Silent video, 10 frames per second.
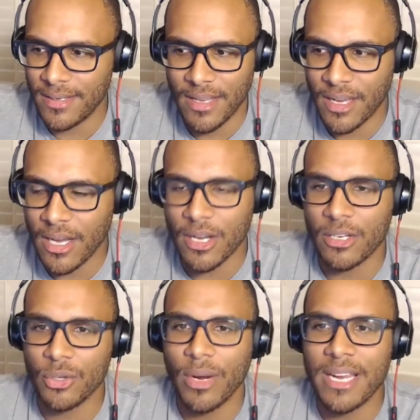a,
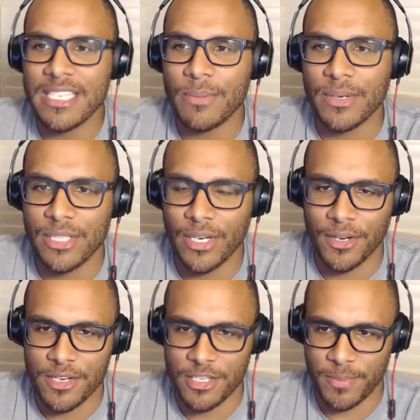a, crazy
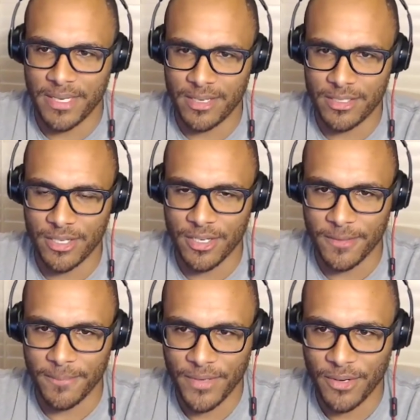return just because
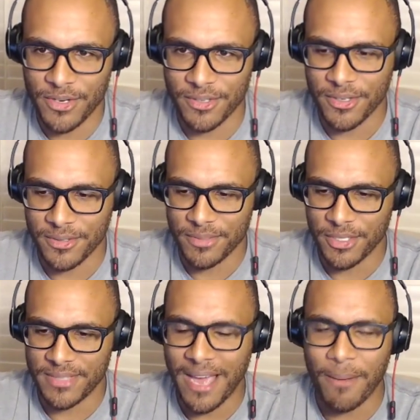your you know your your
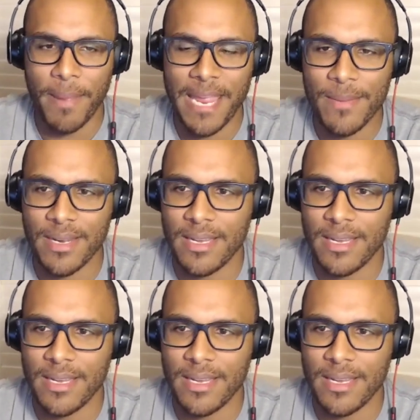your down payment